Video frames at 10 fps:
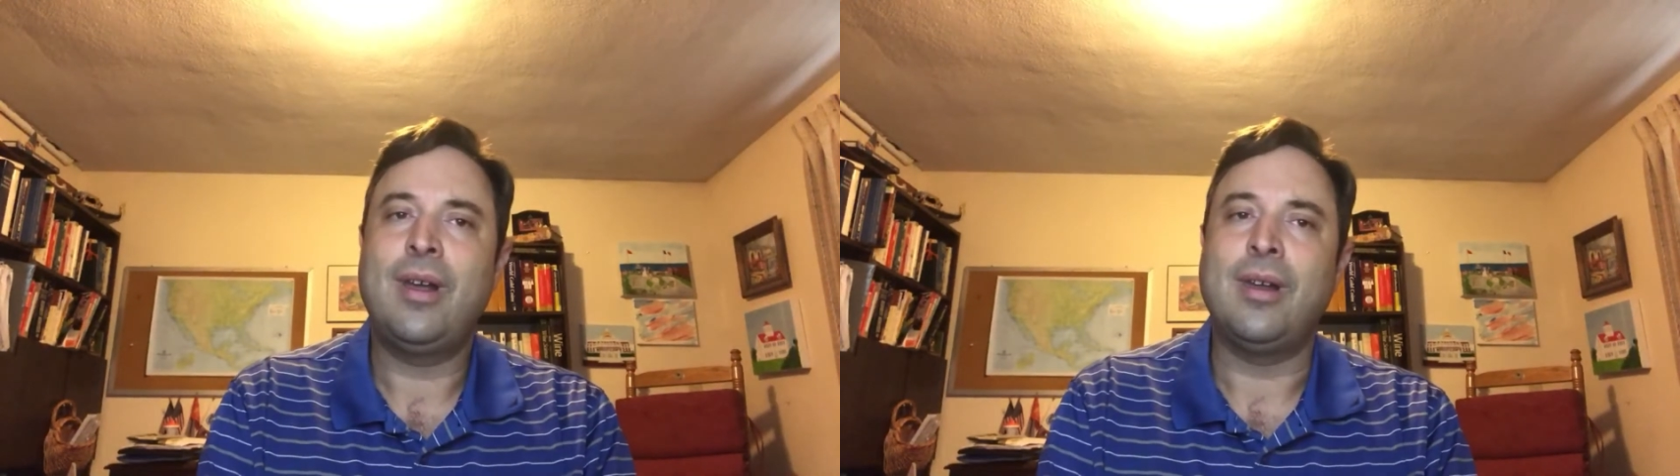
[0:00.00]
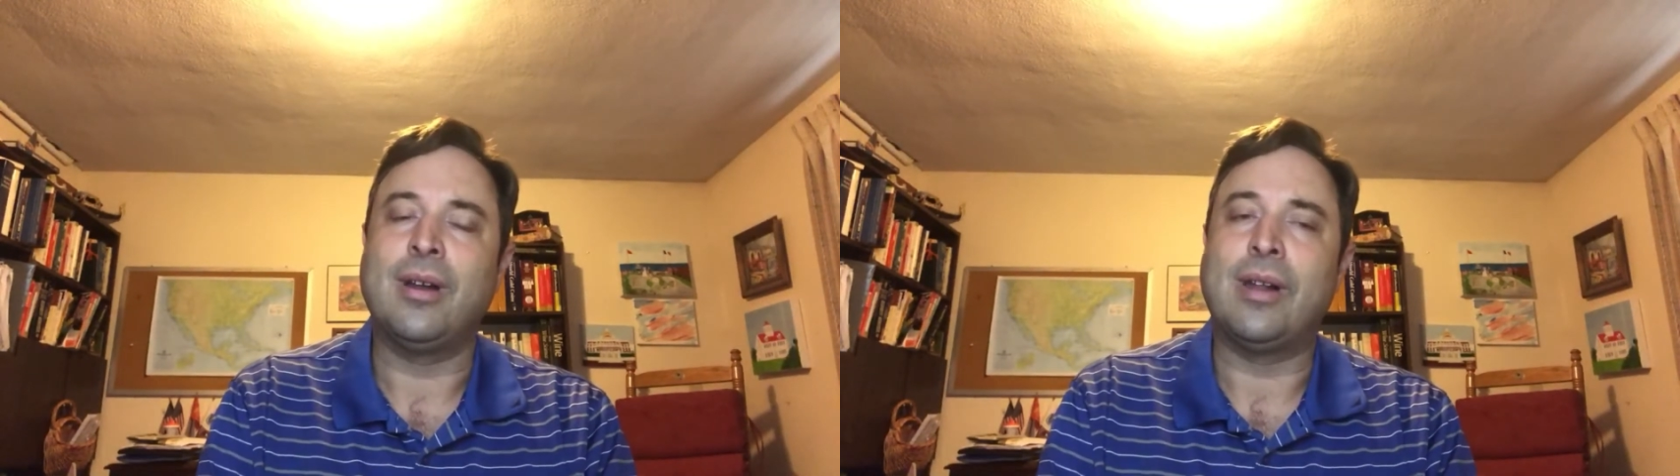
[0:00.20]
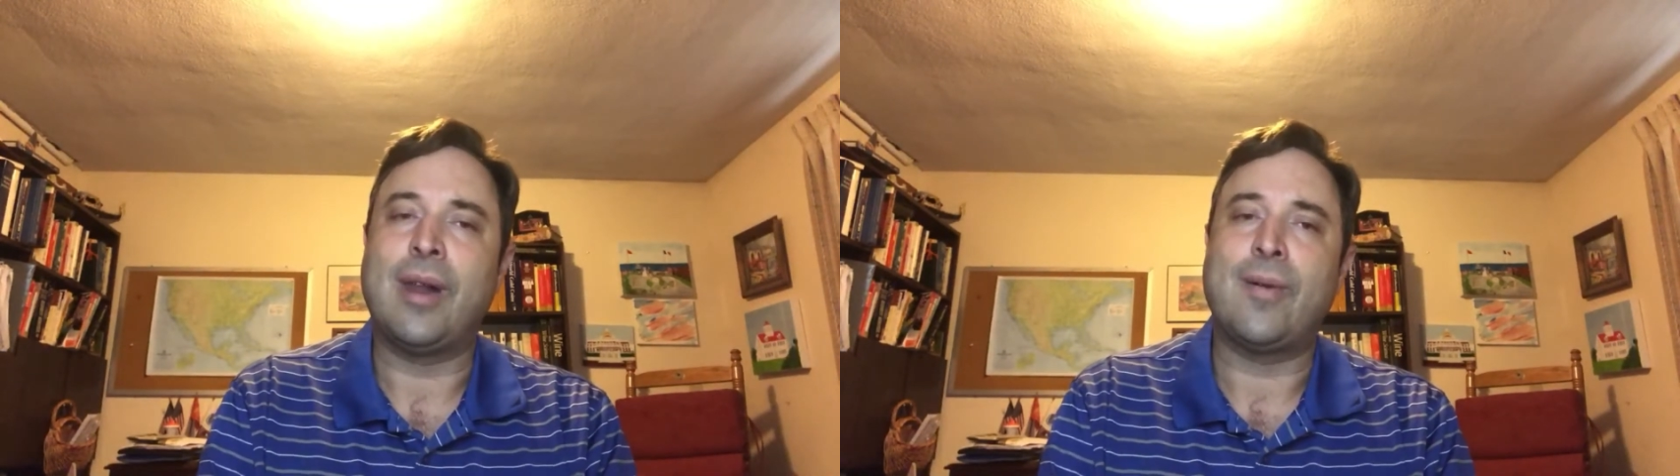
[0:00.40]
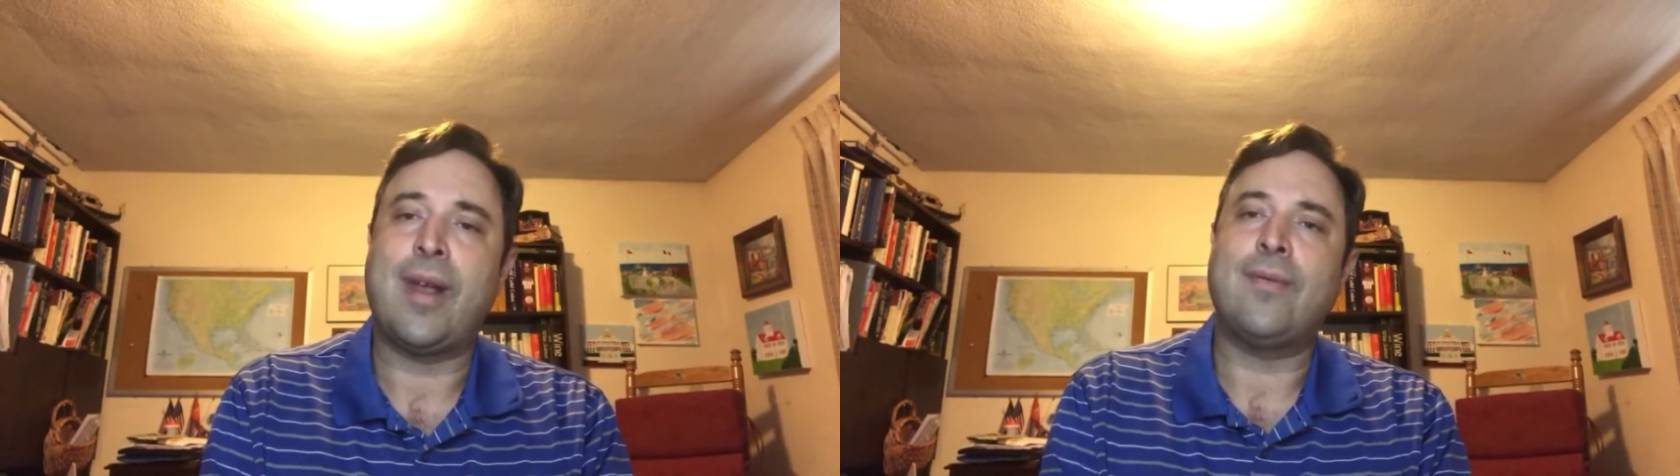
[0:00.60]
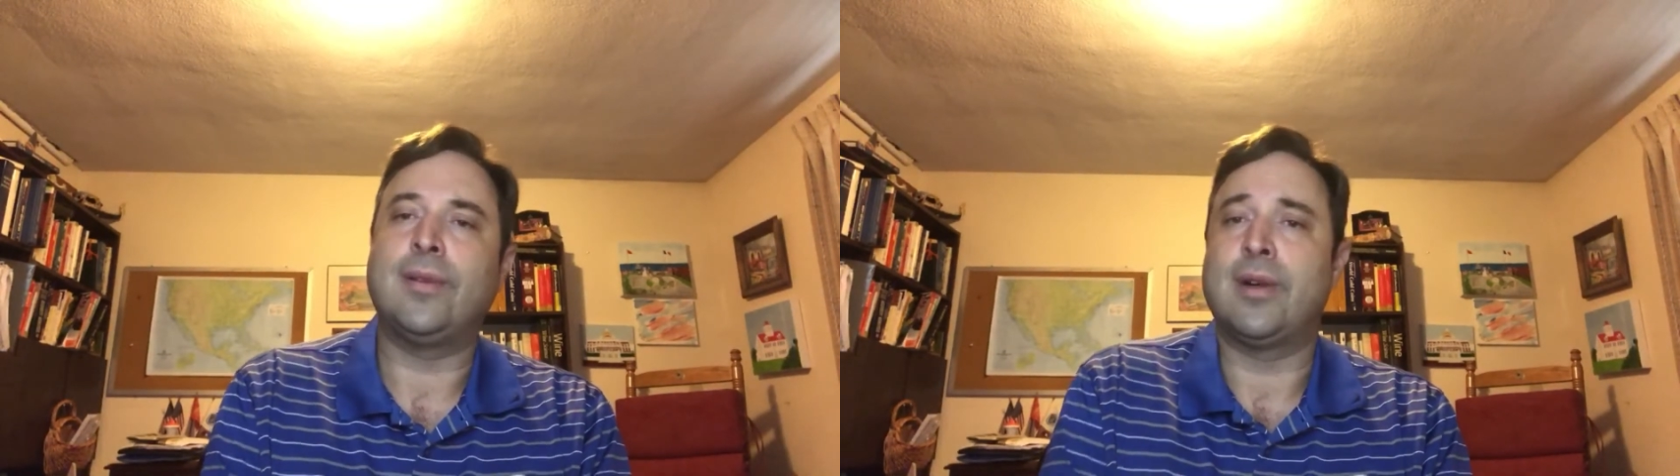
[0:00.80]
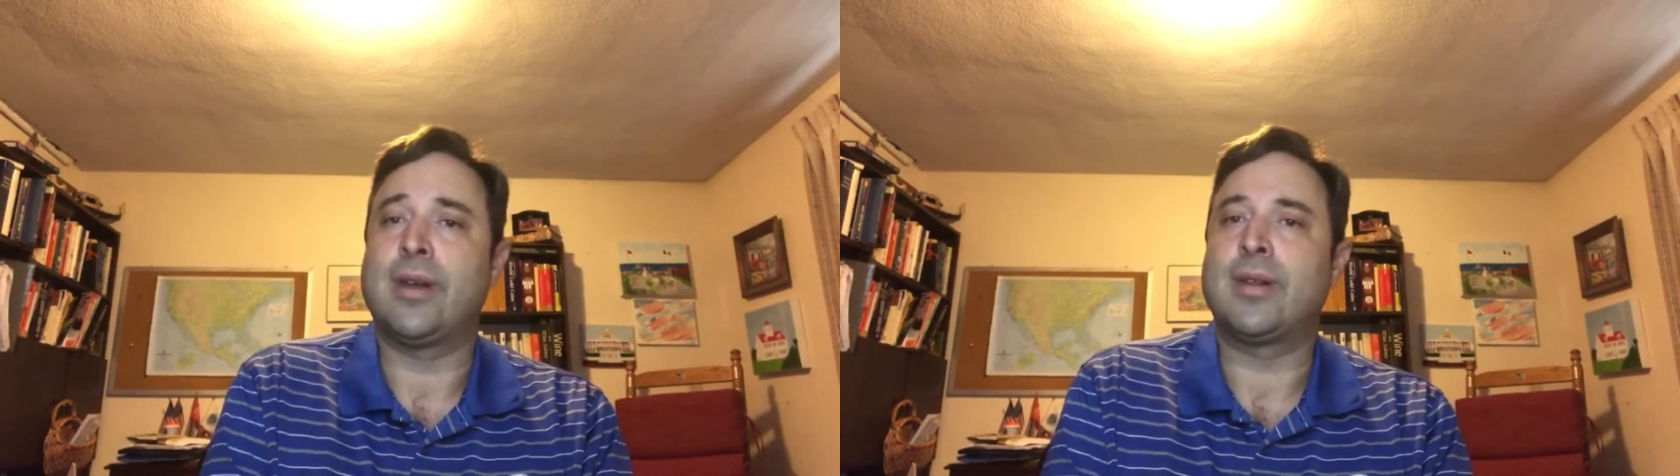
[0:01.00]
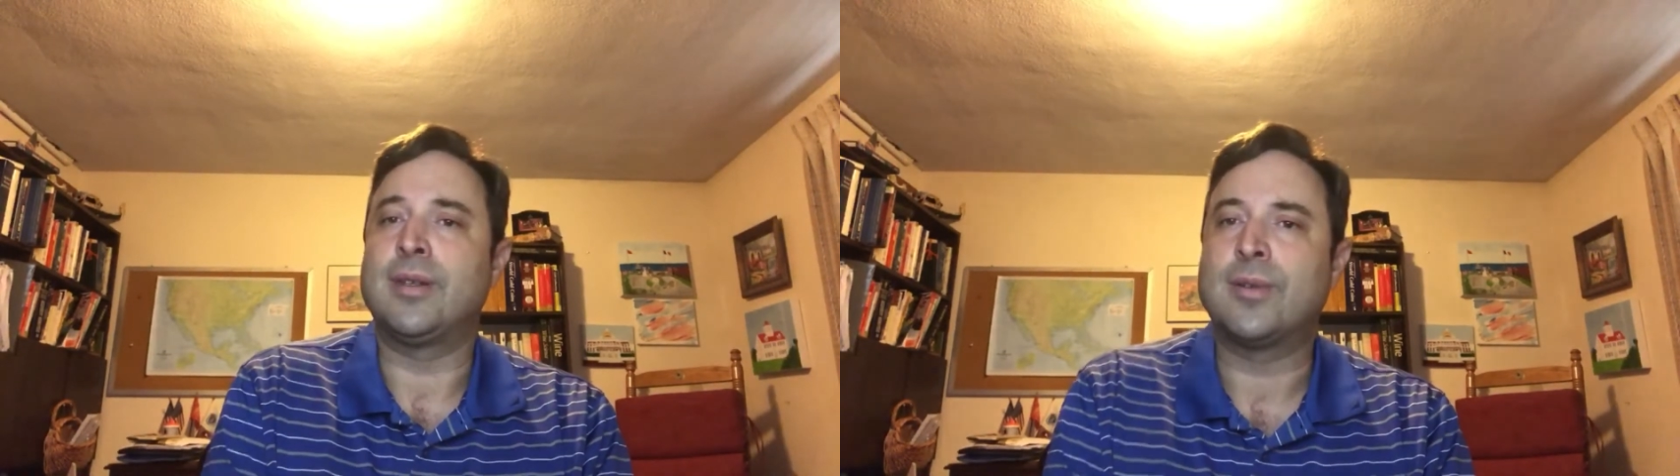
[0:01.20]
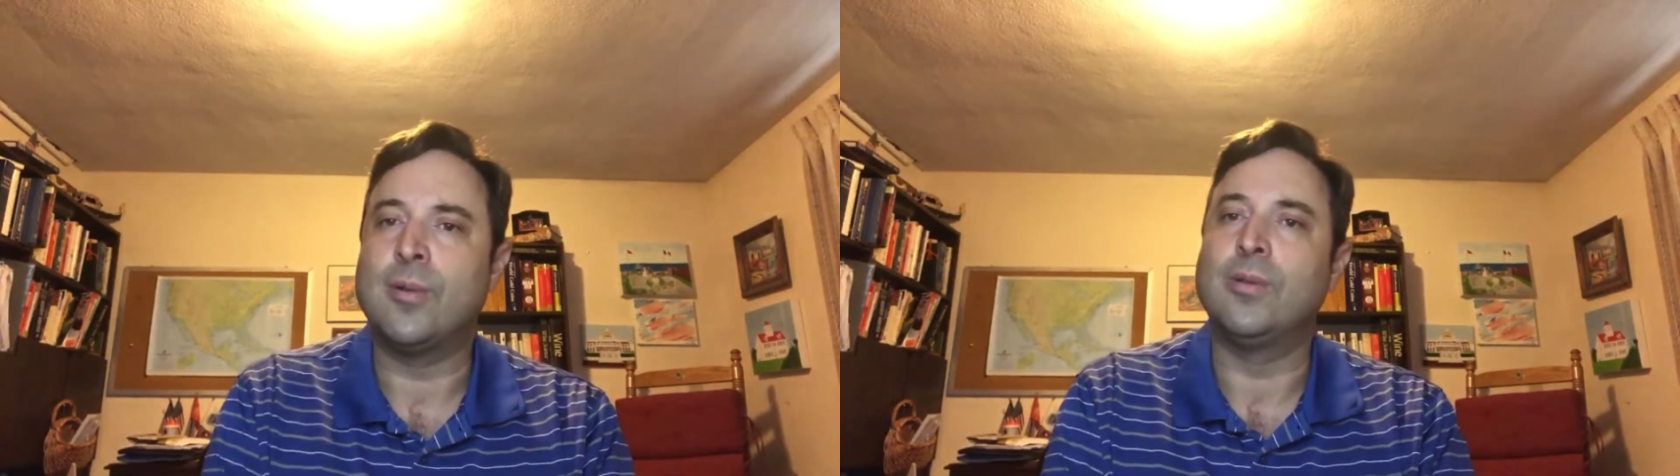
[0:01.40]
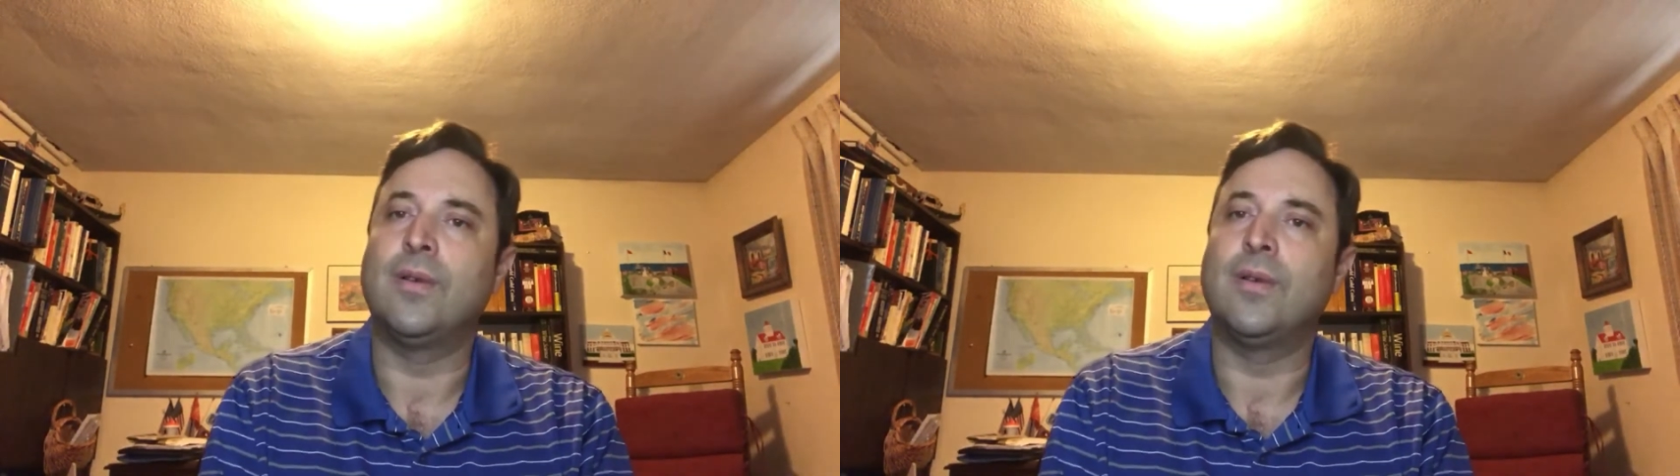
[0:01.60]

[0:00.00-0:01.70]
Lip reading: they don't have a lot of control